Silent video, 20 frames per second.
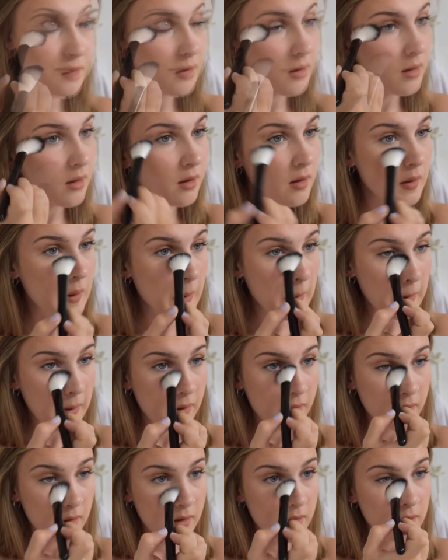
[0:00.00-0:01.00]

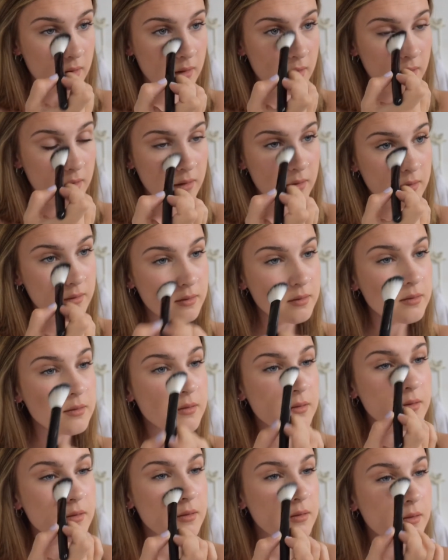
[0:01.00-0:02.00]

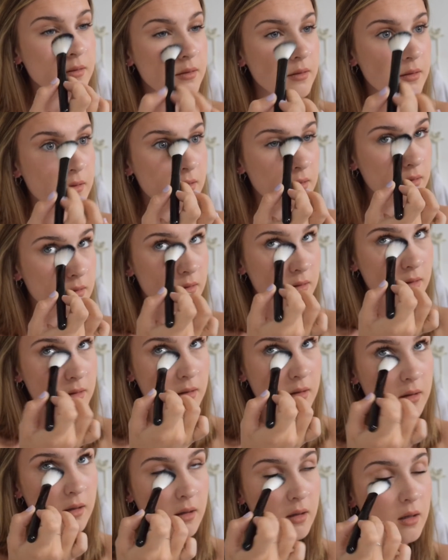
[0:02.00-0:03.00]

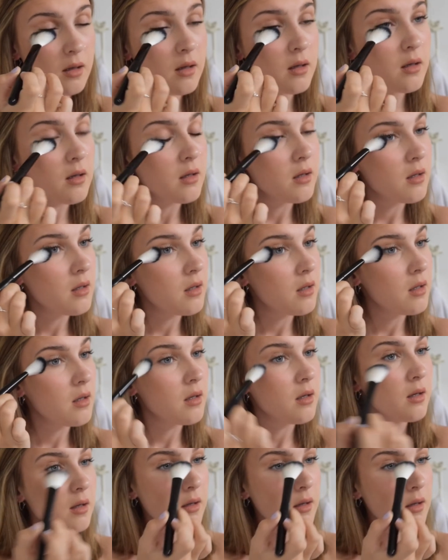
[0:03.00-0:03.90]
(no one is talking)